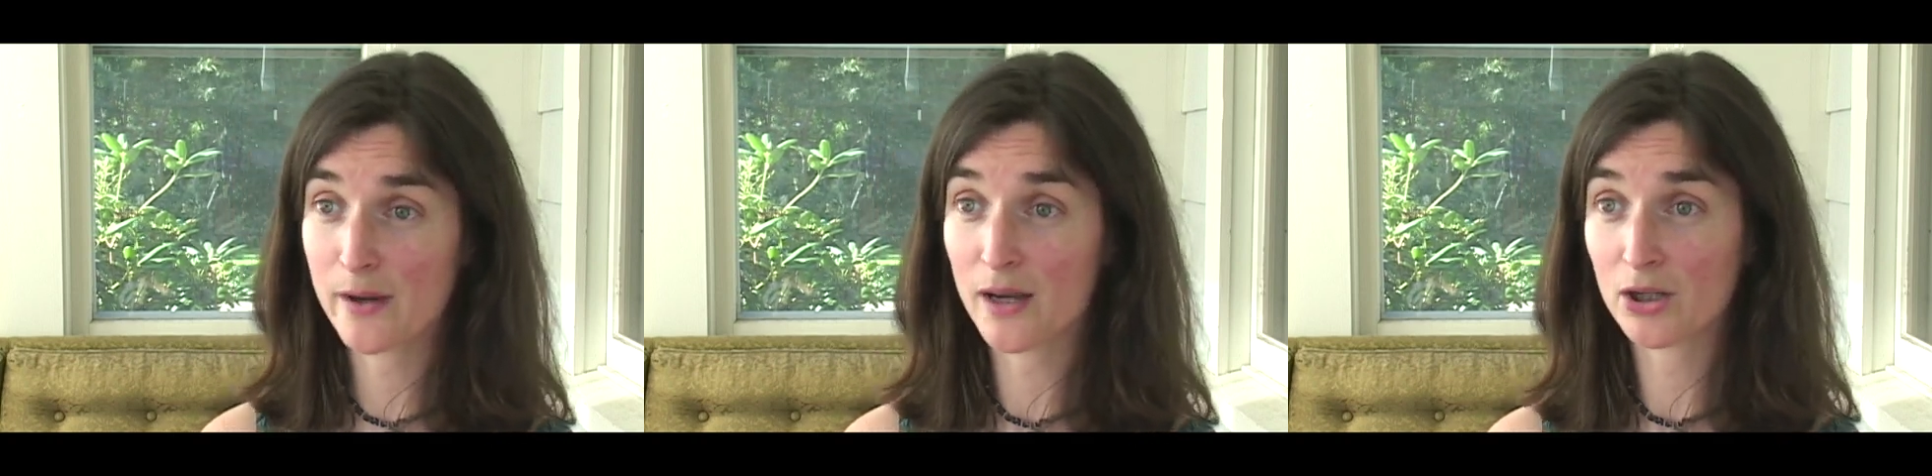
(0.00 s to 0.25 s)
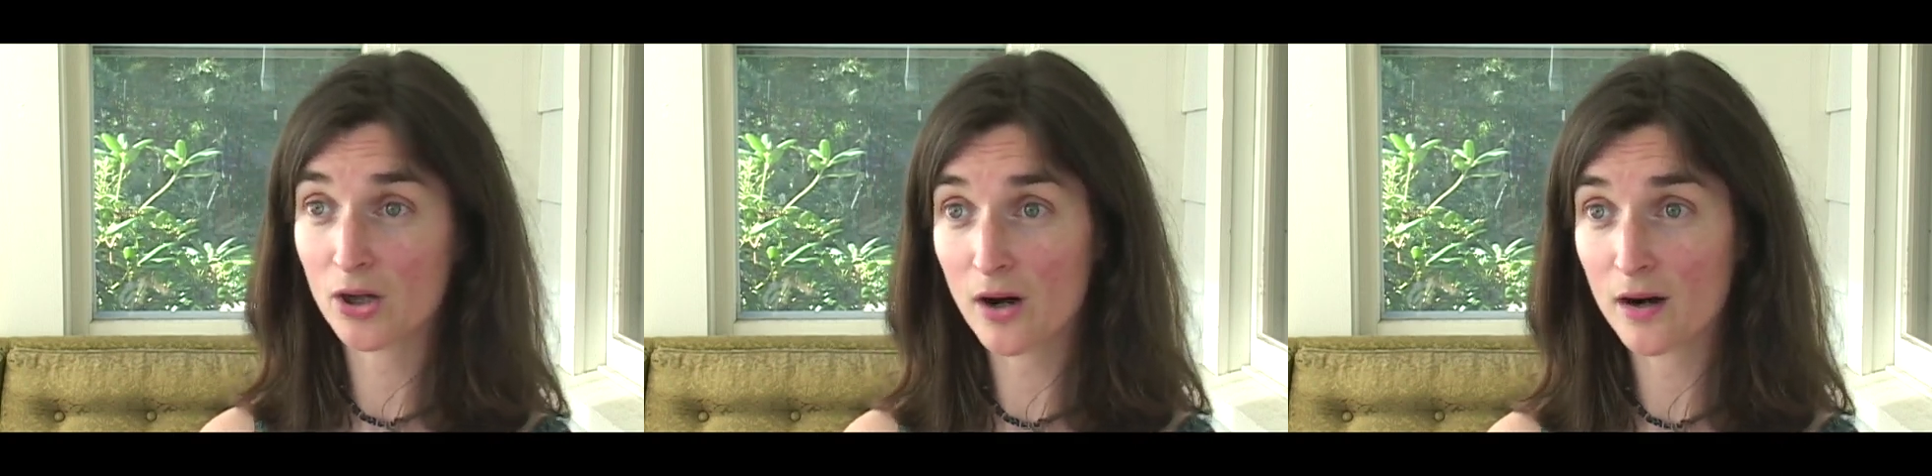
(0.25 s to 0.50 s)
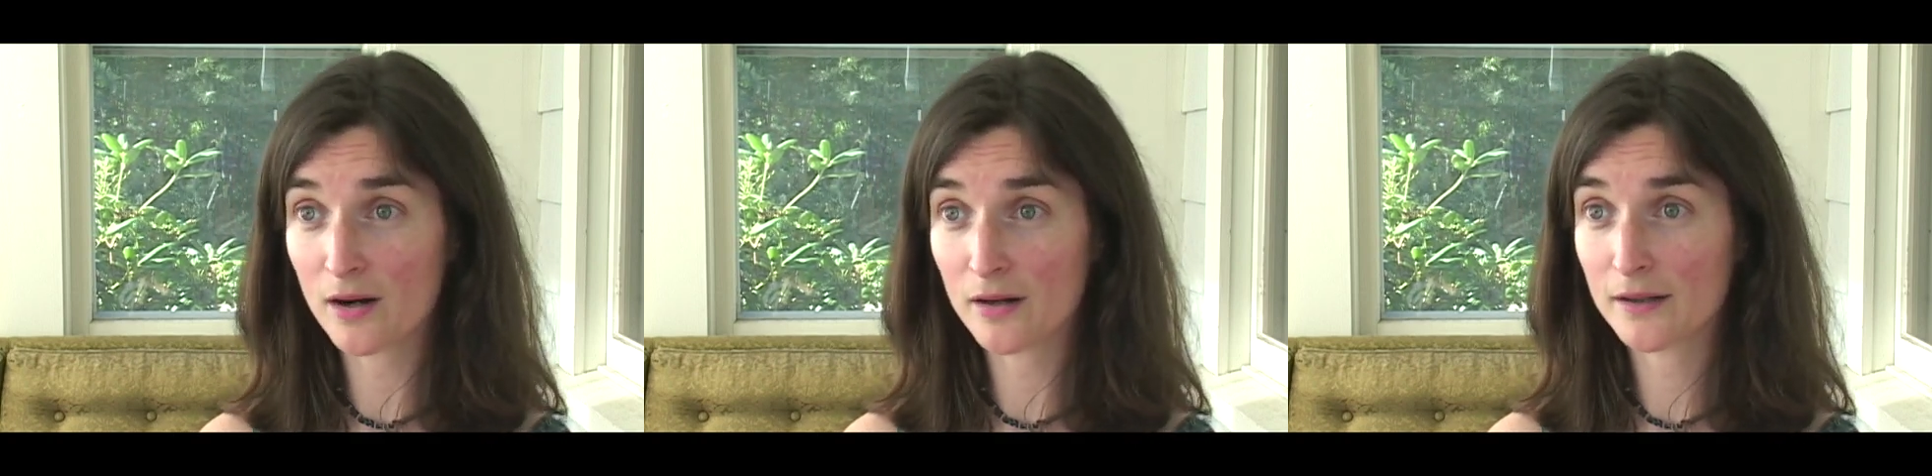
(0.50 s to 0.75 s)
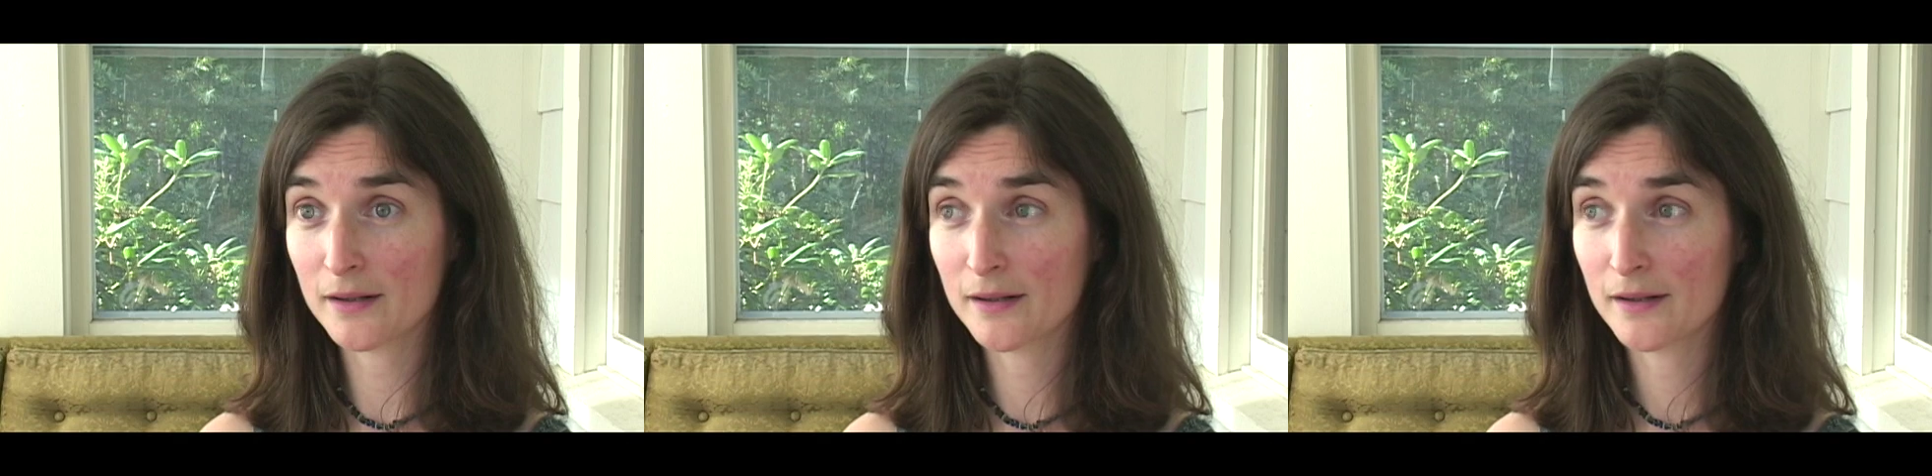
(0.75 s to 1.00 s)

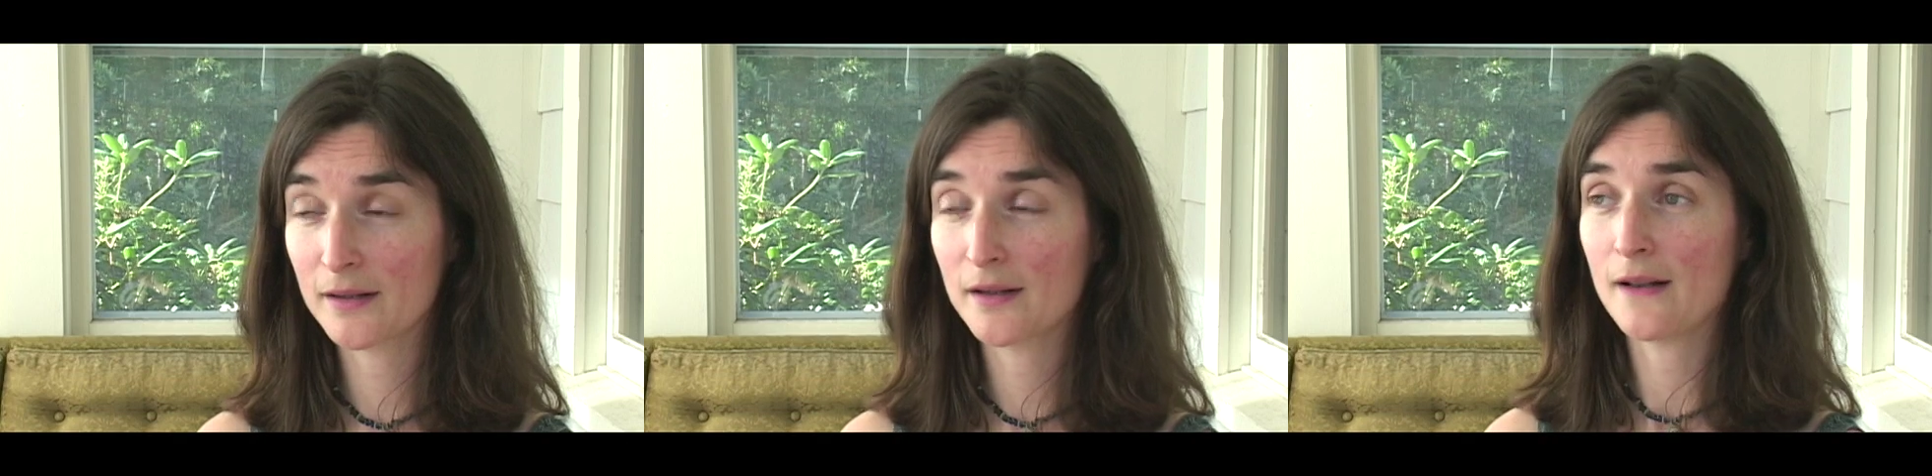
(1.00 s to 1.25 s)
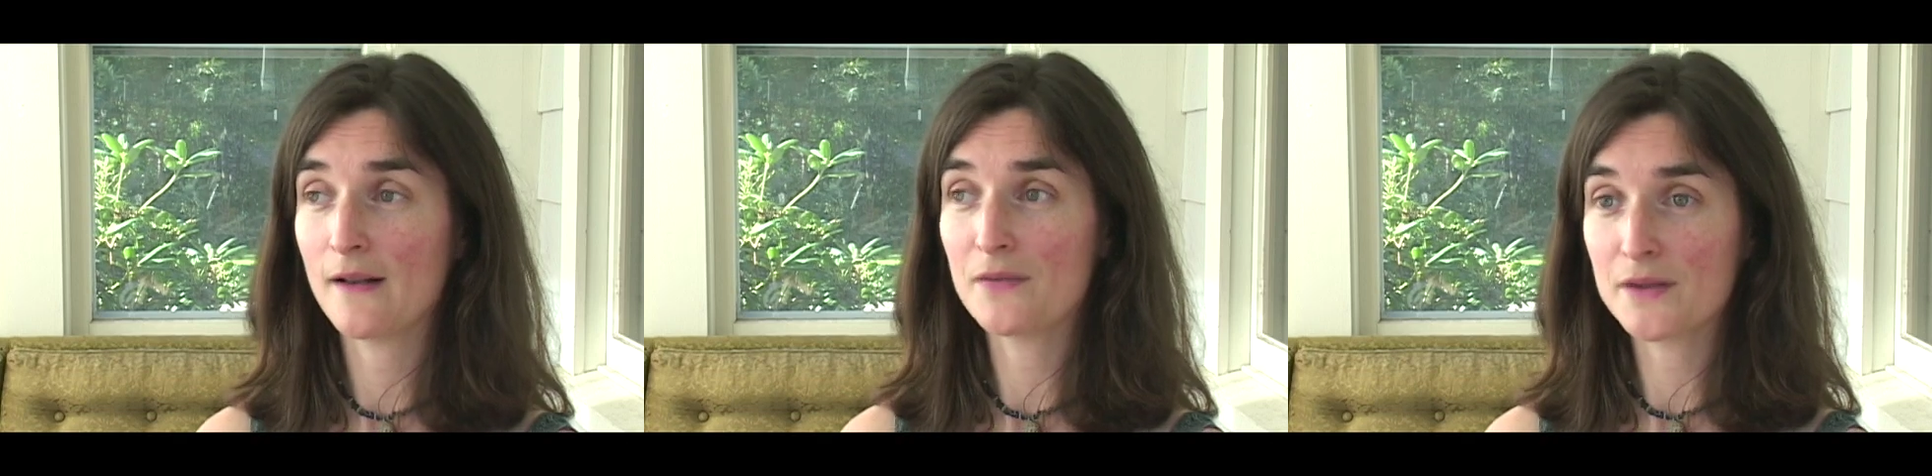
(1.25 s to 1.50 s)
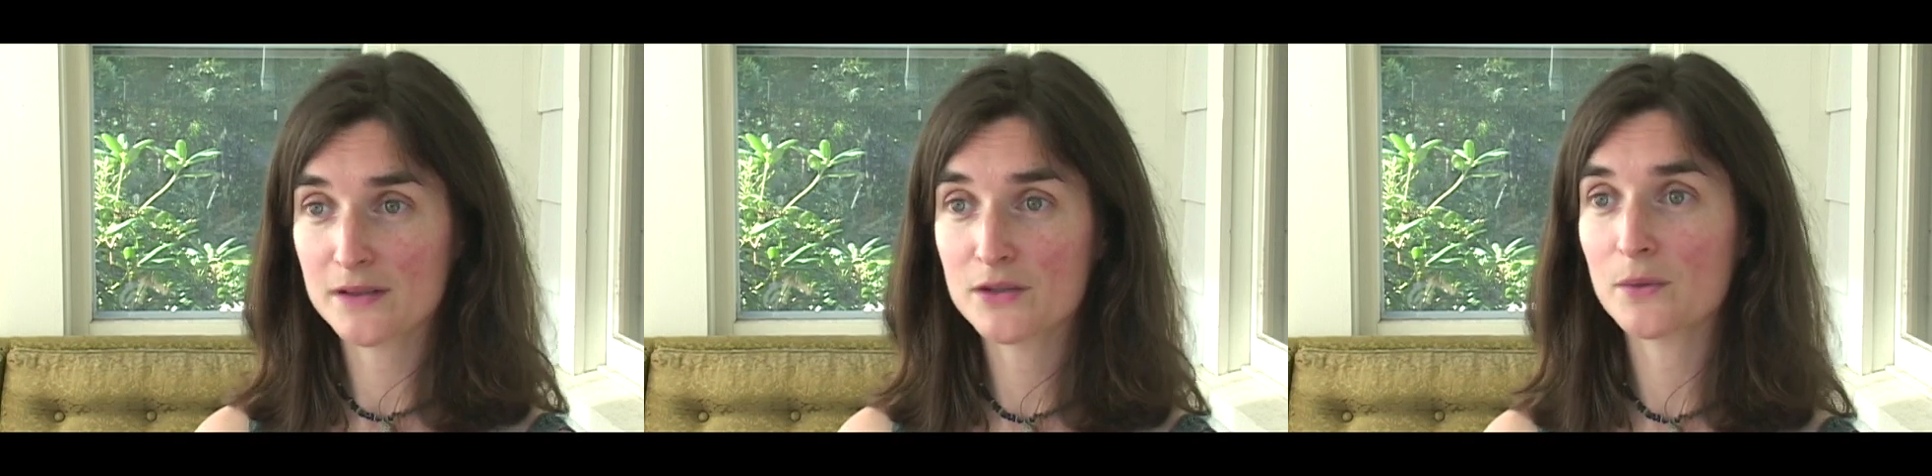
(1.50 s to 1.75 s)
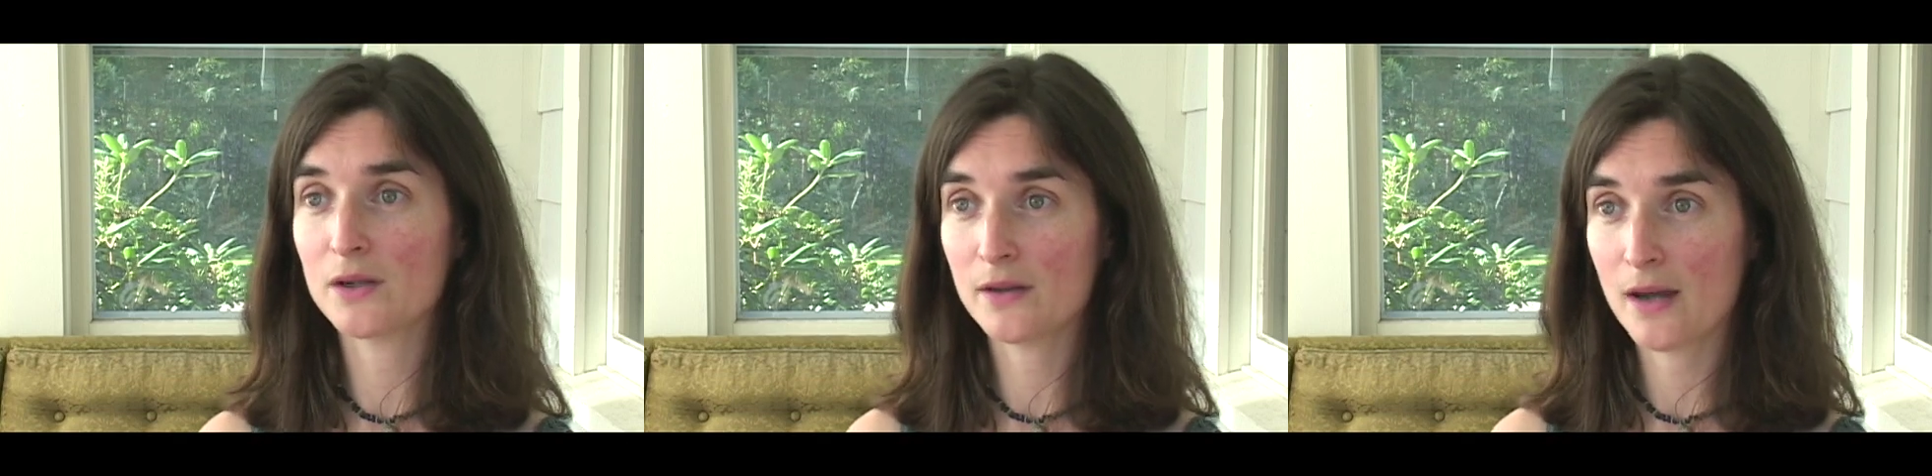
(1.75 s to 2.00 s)
backyard, this is
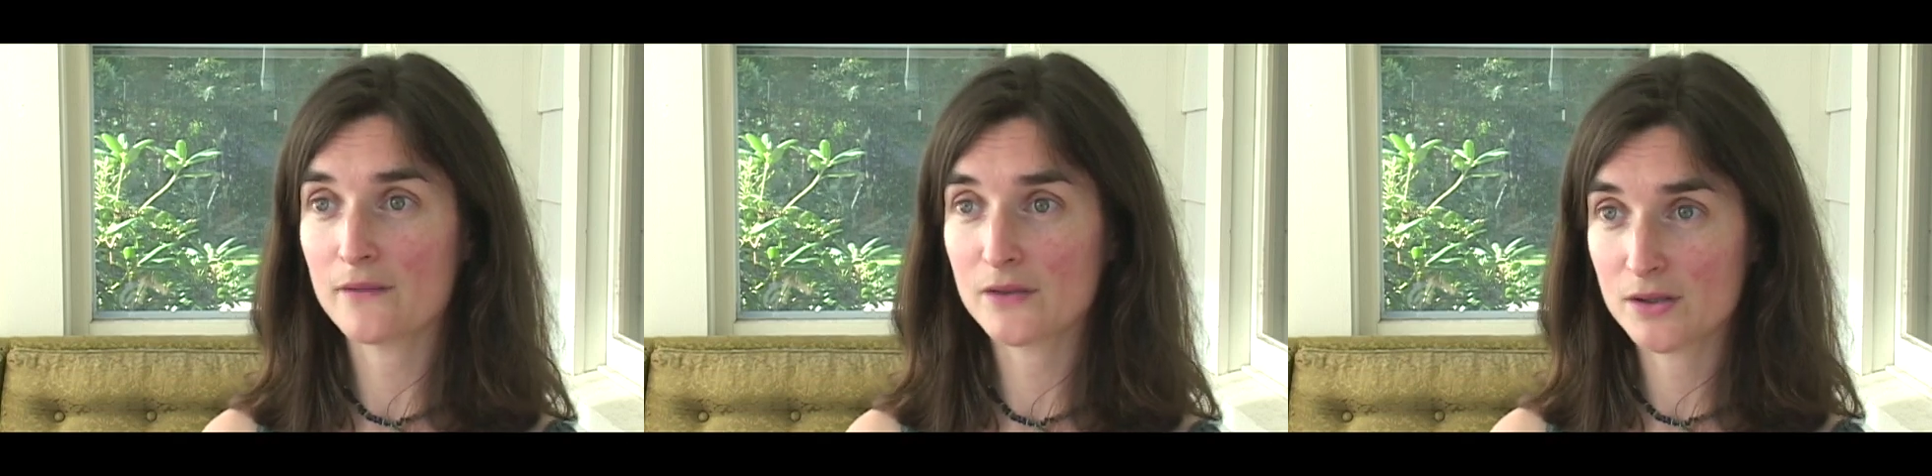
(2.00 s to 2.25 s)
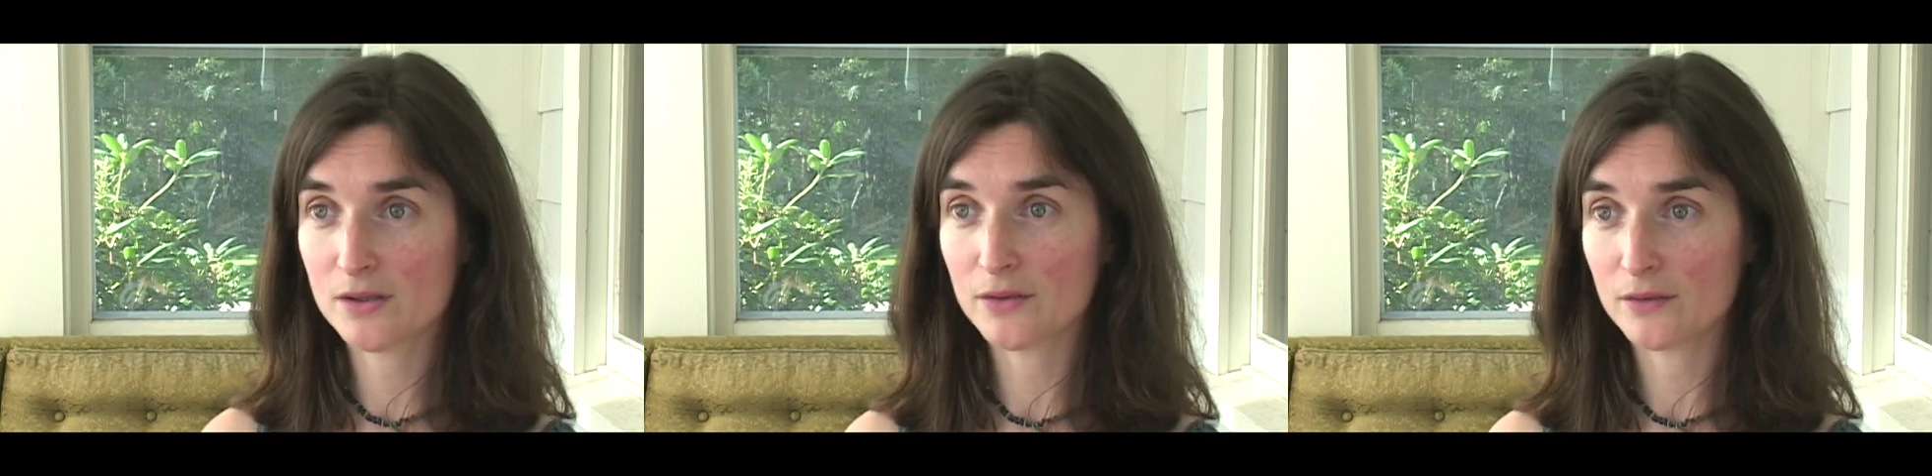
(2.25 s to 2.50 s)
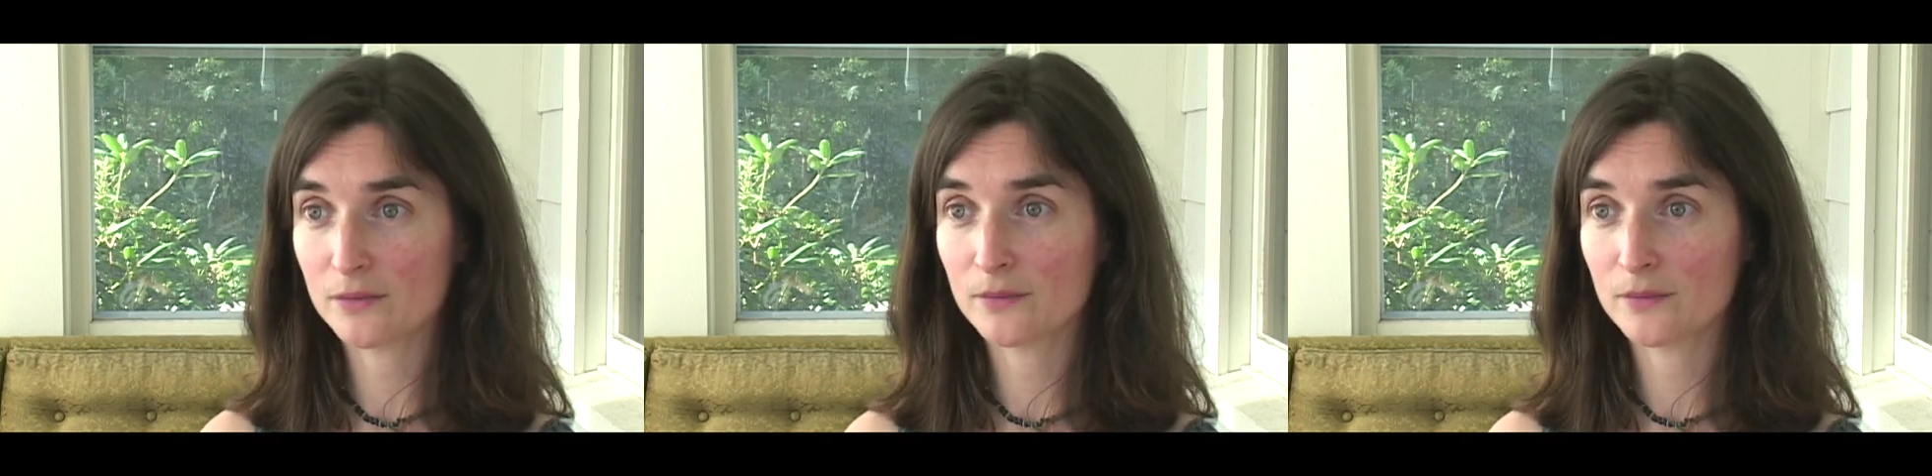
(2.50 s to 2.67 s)
what you have to do.